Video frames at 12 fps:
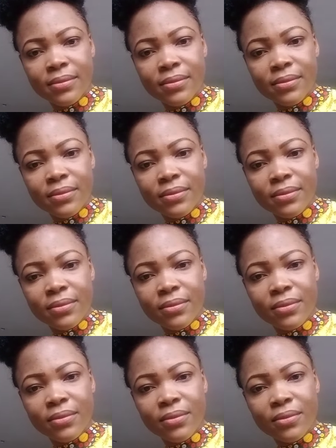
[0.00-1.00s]

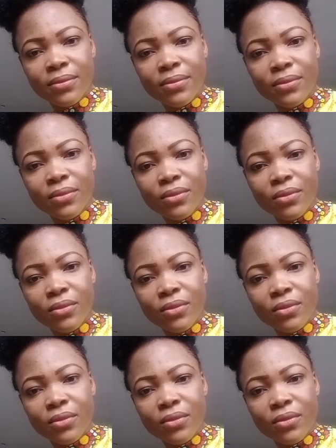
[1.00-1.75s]
Nothing is said.